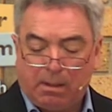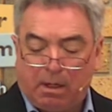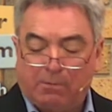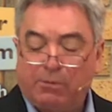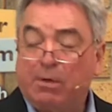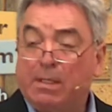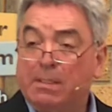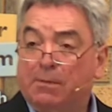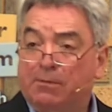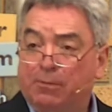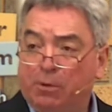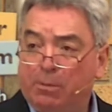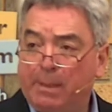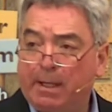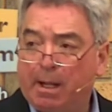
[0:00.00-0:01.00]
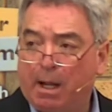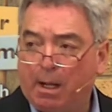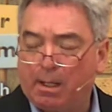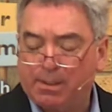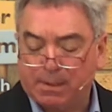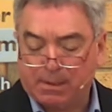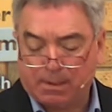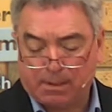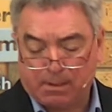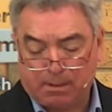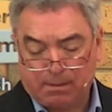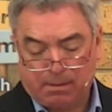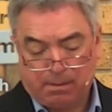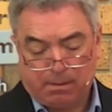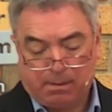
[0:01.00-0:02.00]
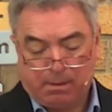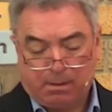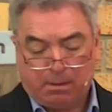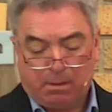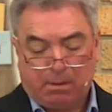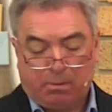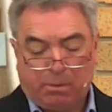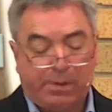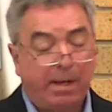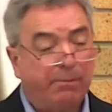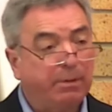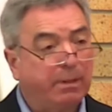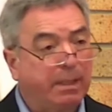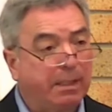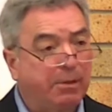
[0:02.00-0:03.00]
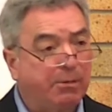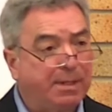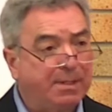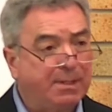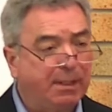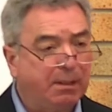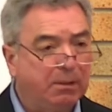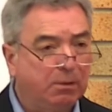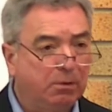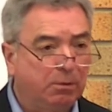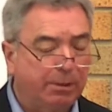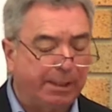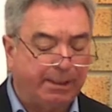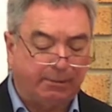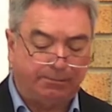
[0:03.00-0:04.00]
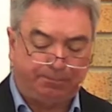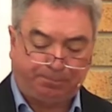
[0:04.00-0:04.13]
of transforming us with ever-increasing glory,